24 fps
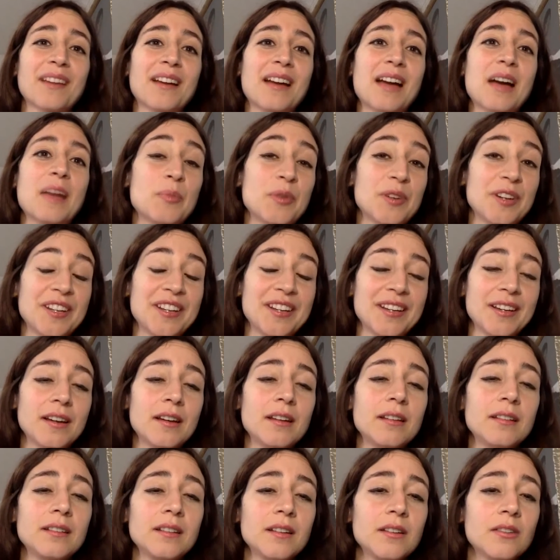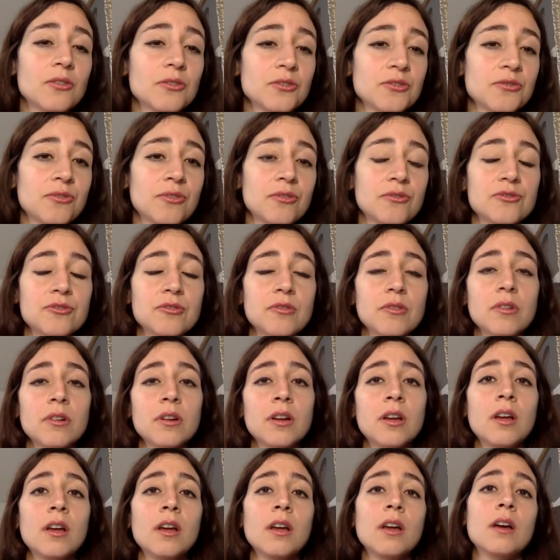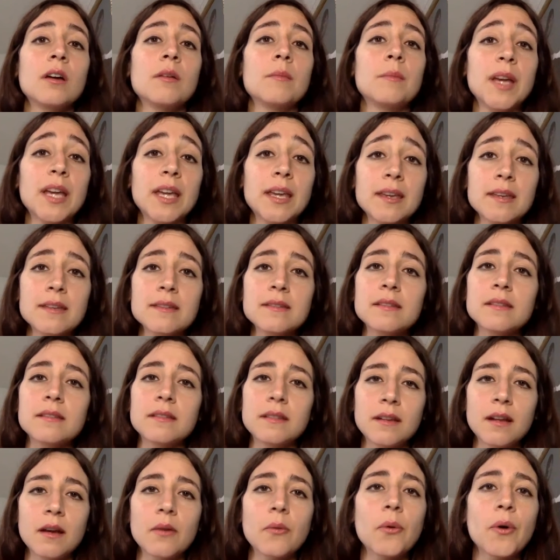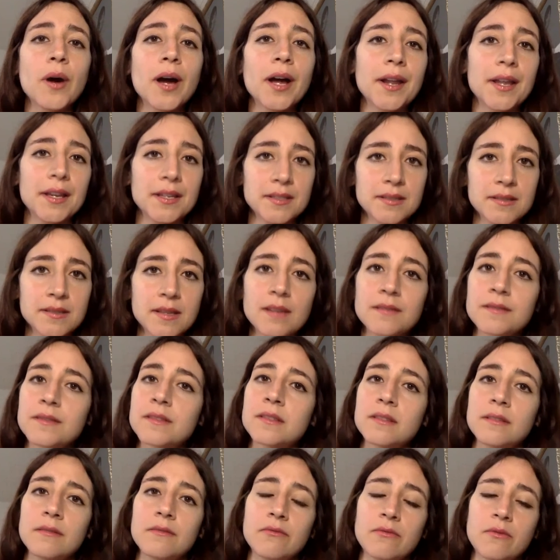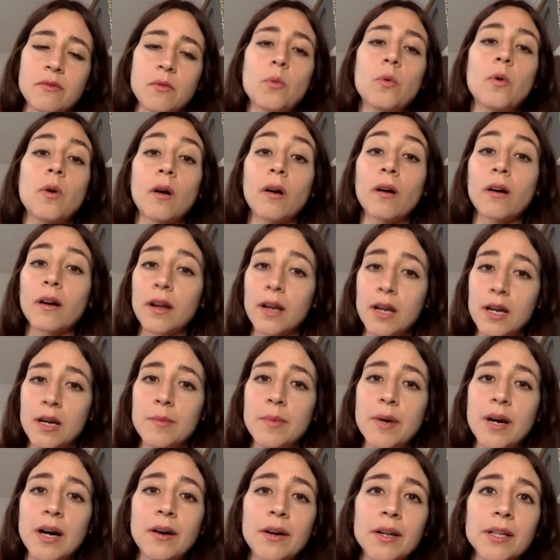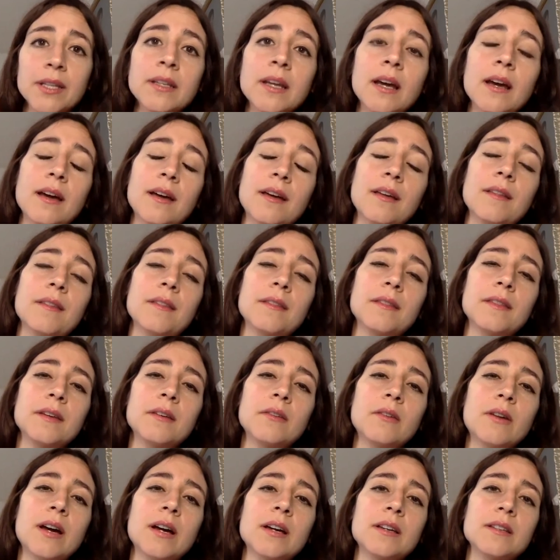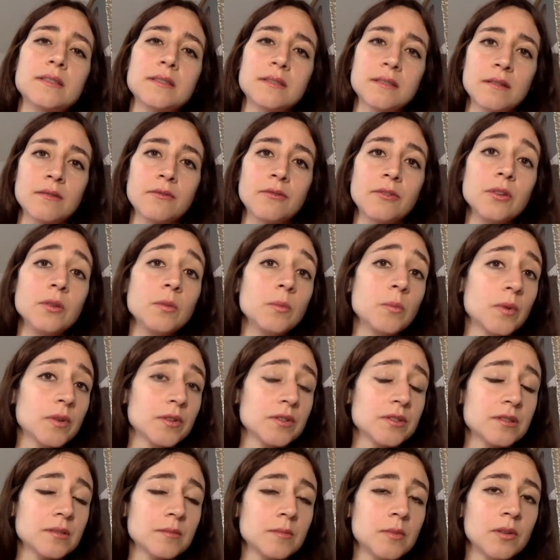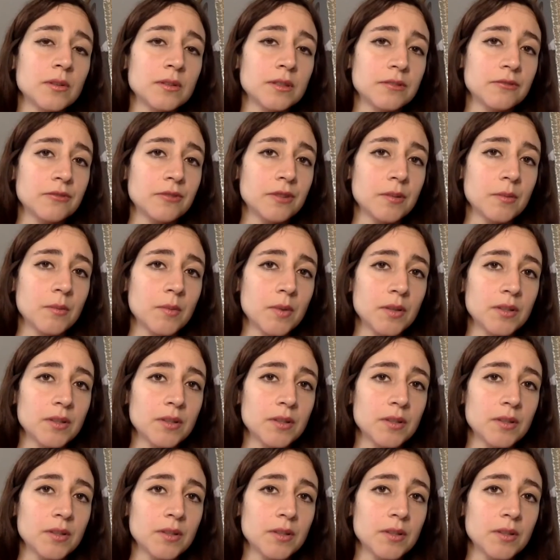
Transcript: happening in the close future. McKinsey did a quite extensive work about it and theorized few possible different